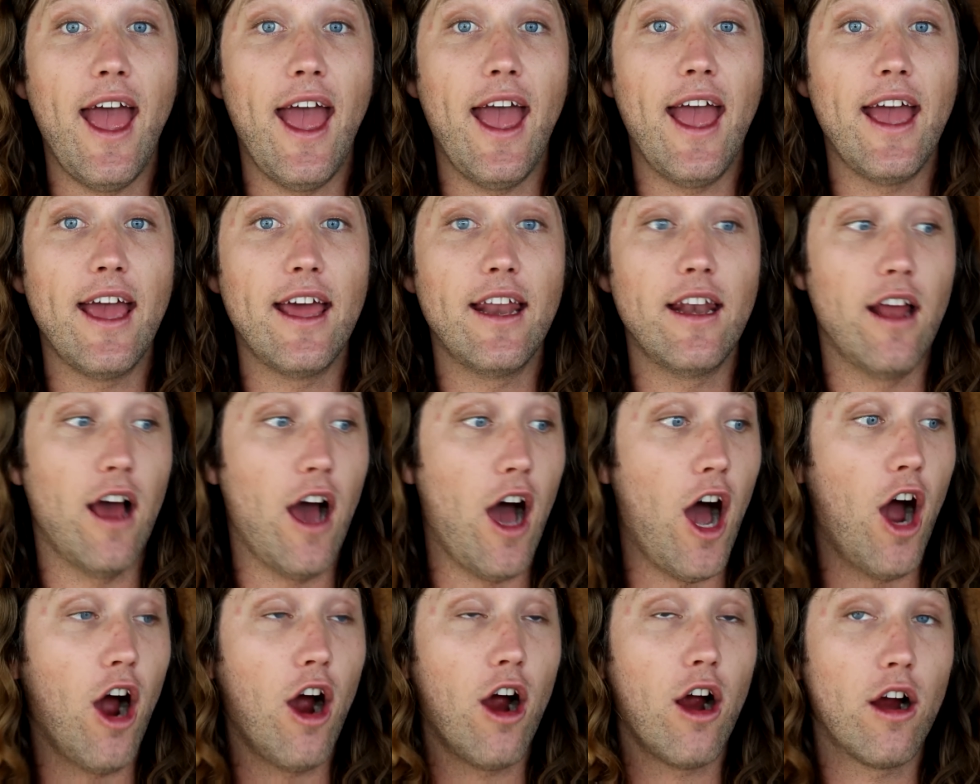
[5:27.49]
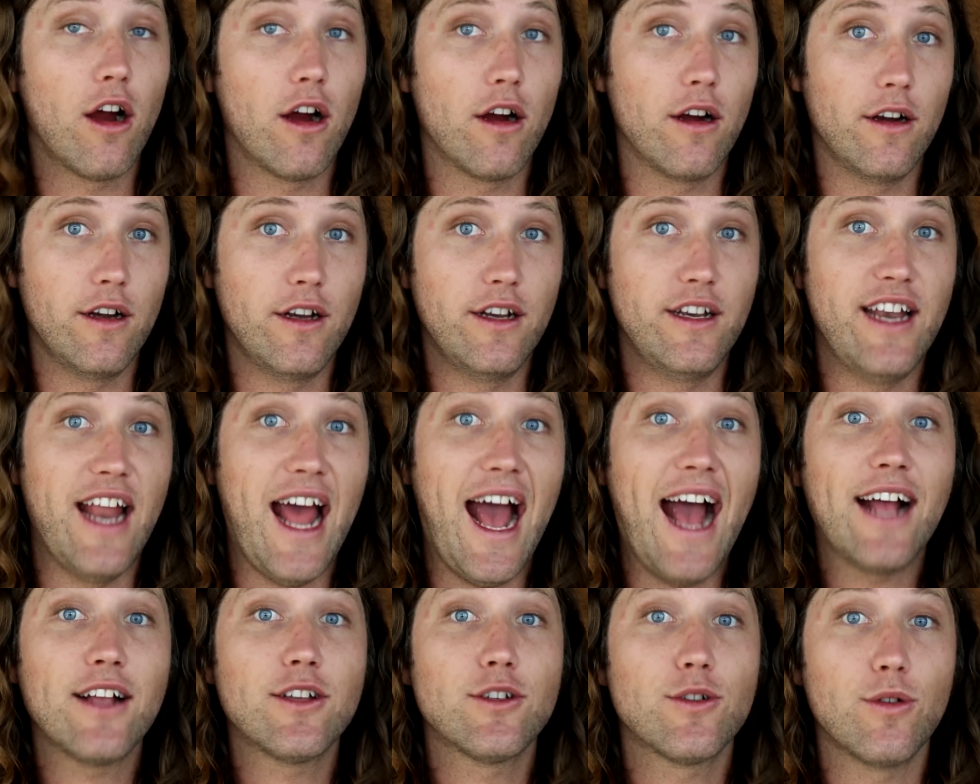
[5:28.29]
And our
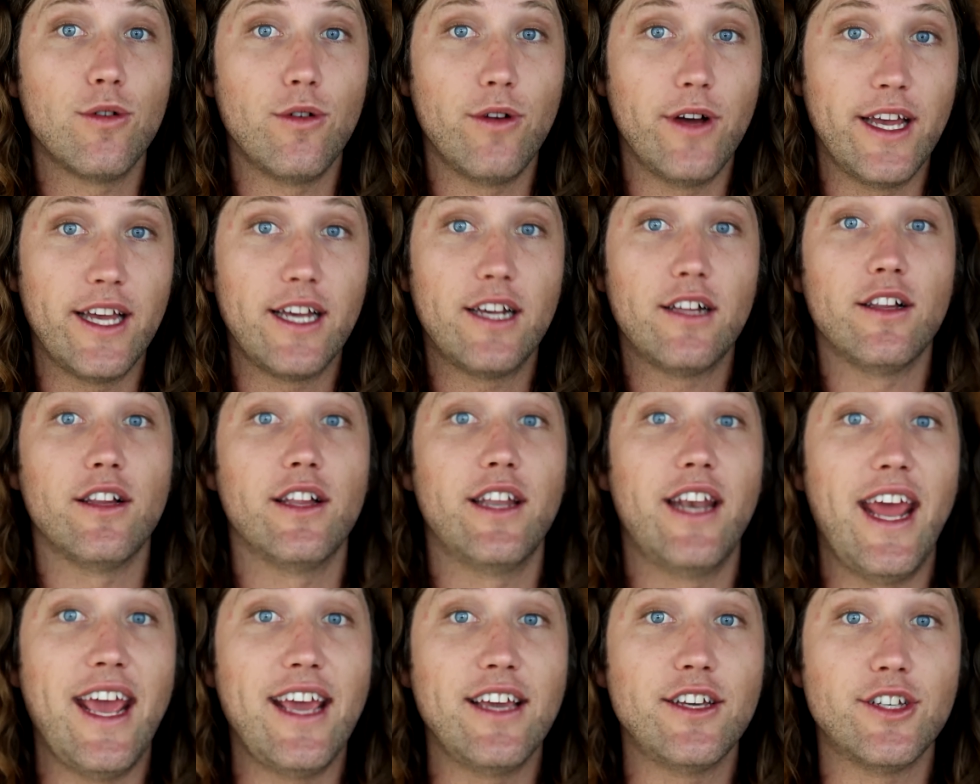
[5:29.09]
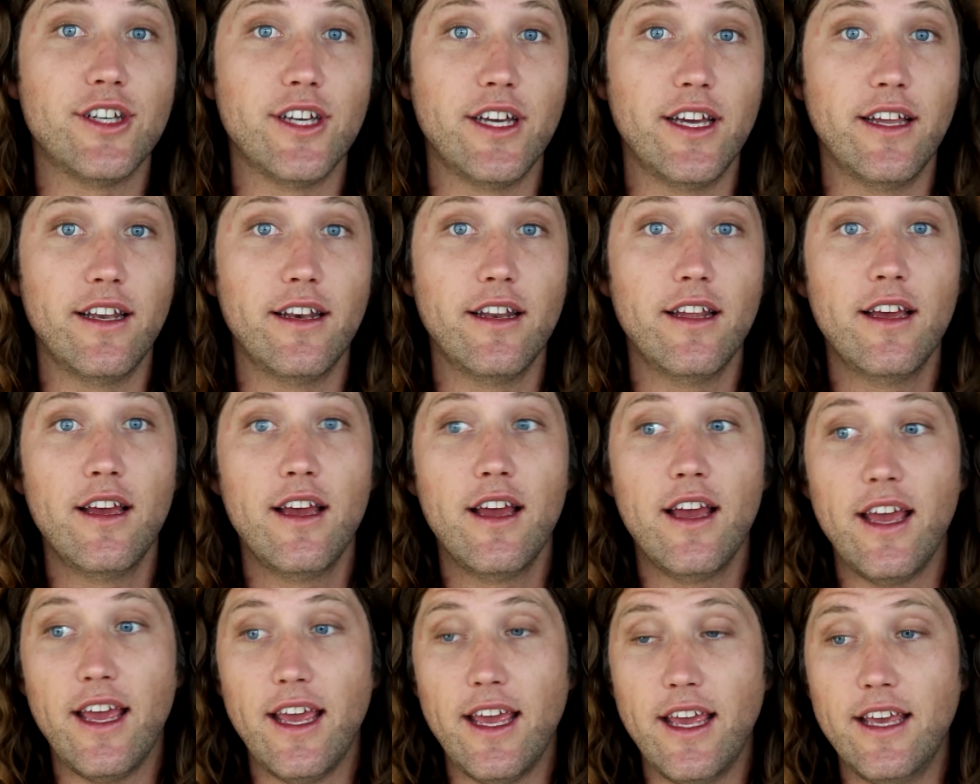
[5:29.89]
natural inclination
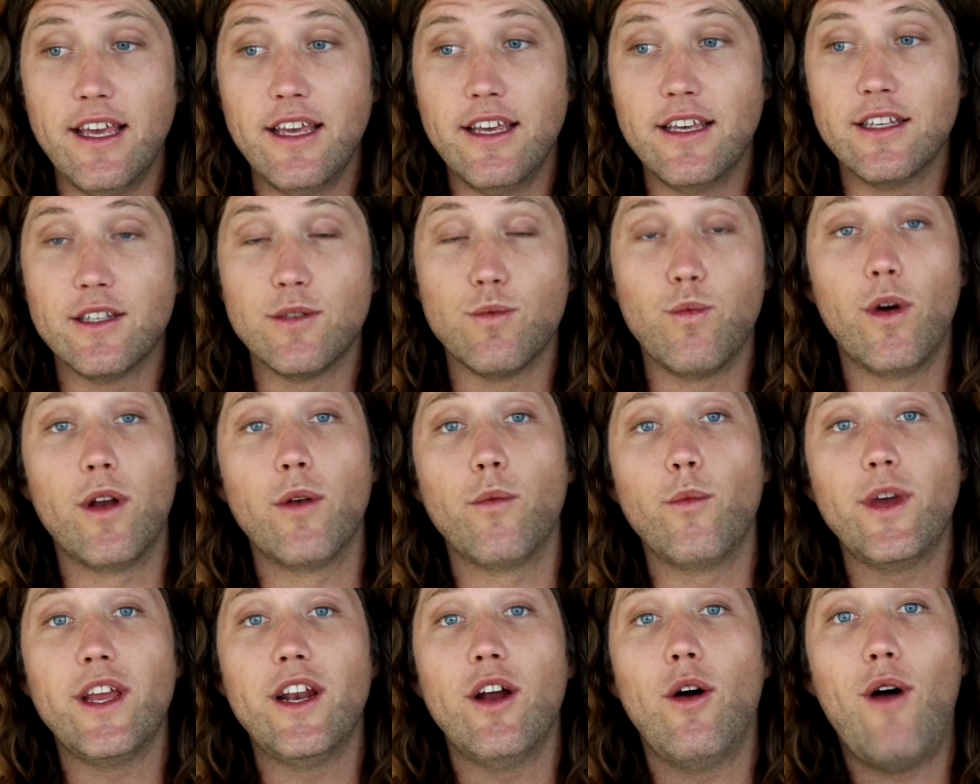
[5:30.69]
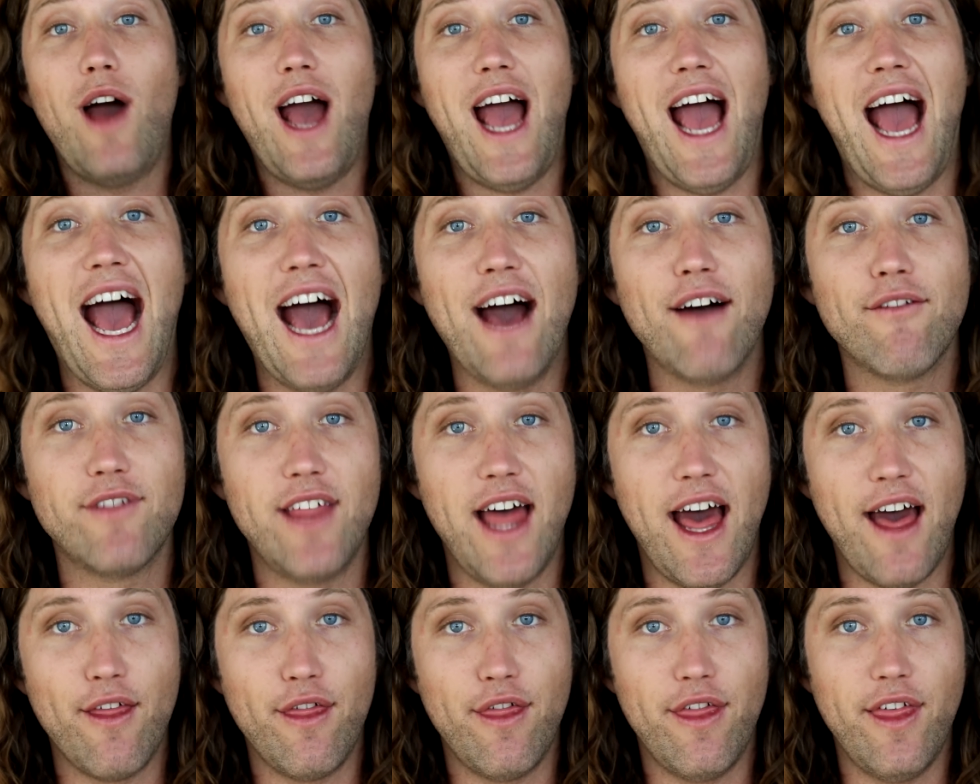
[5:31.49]
is, when we don't have
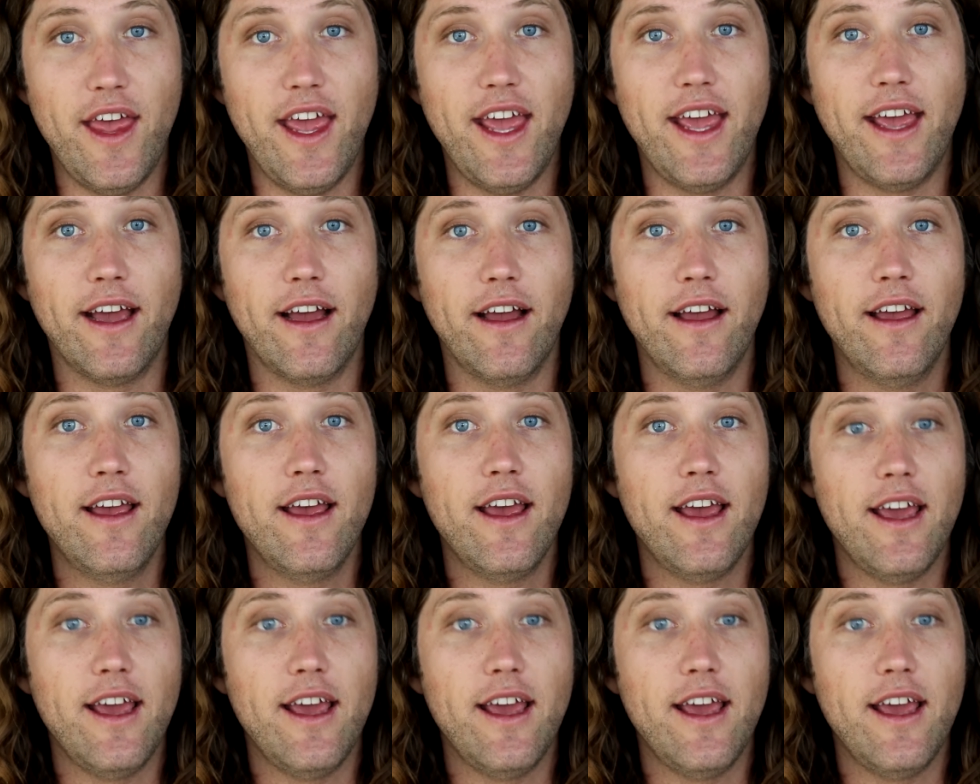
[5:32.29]
that thing,